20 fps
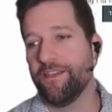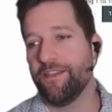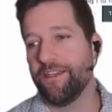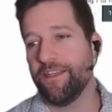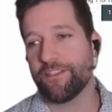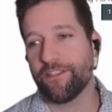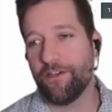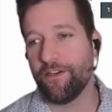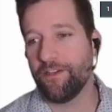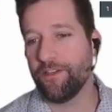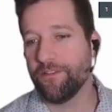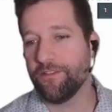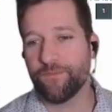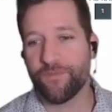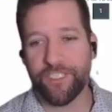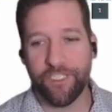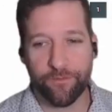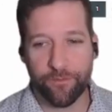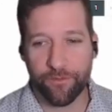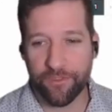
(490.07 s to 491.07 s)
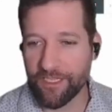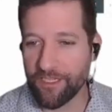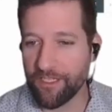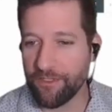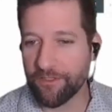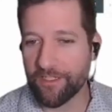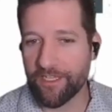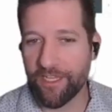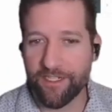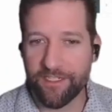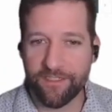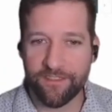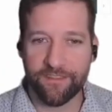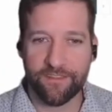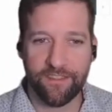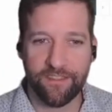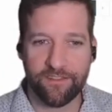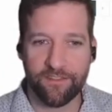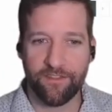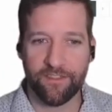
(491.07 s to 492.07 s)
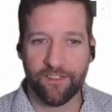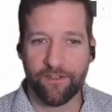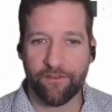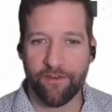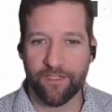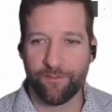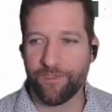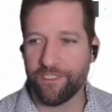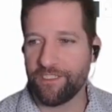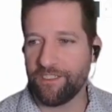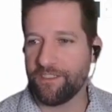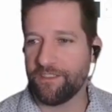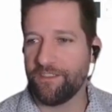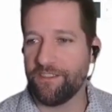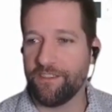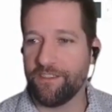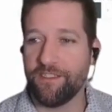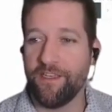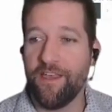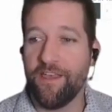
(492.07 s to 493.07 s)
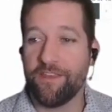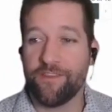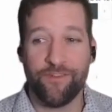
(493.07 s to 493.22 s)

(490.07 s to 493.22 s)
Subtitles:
It's all centrally located. It's all incredibly easy.